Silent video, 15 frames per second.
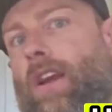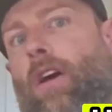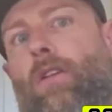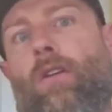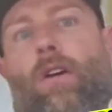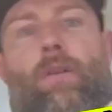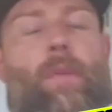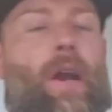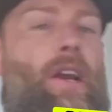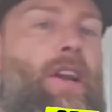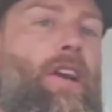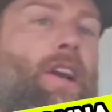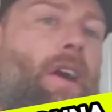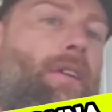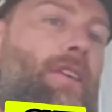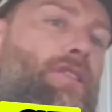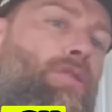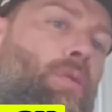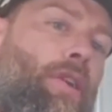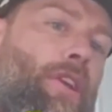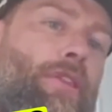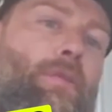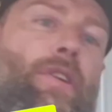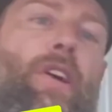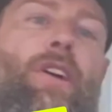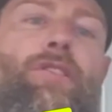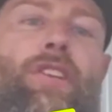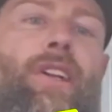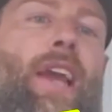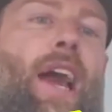oh, am I going to cut on
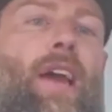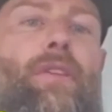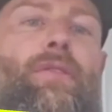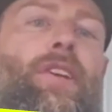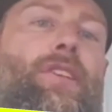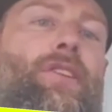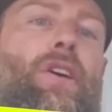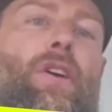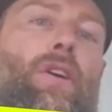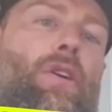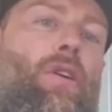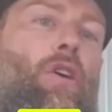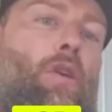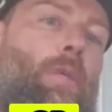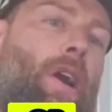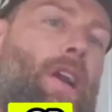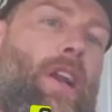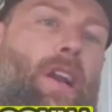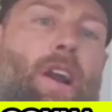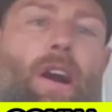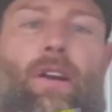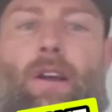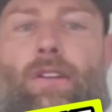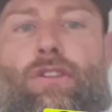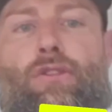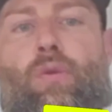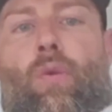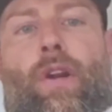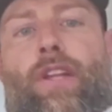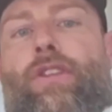2,300 calories or am I going to cut on
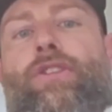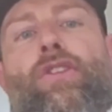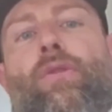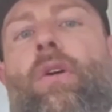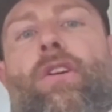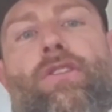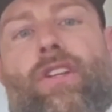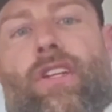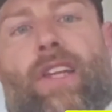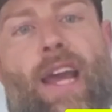2,200